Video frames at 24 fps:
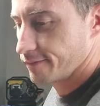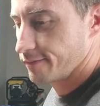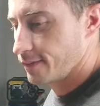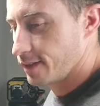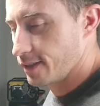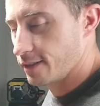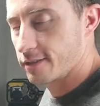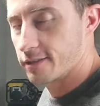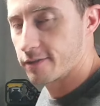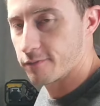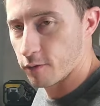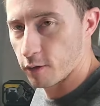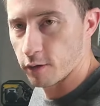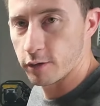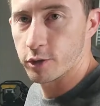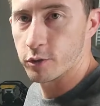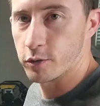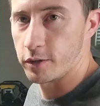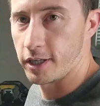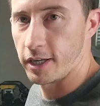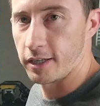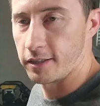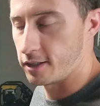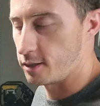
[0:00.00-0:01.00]
It's
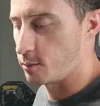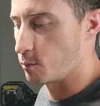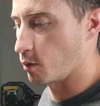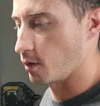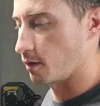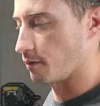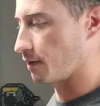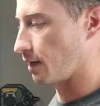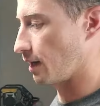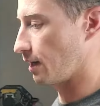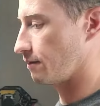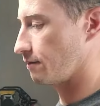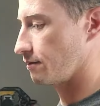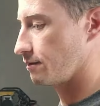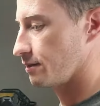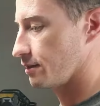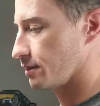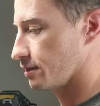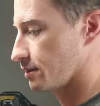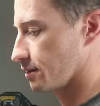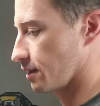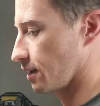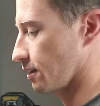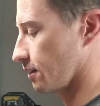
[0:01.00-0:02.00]
virtually 18.5.
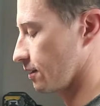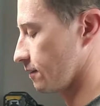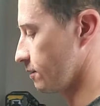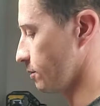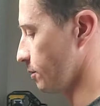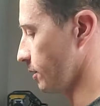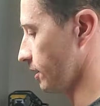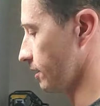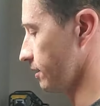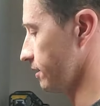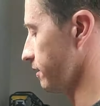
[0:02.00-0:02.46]
It's not enough to make a